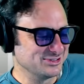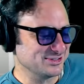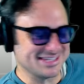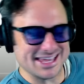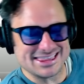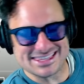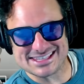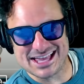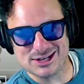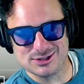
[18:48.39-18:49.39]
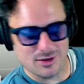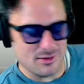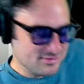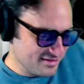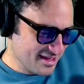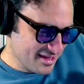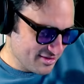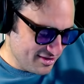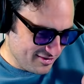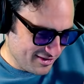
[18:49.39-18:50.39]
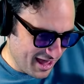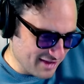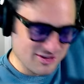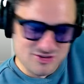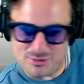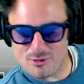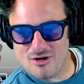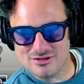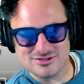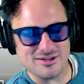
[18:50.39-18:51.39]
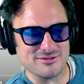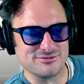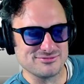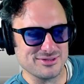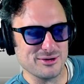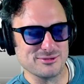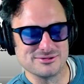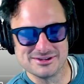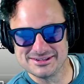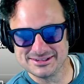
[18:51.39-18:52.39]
Just take the statue. Oh, this guy did some wrong stuff, though.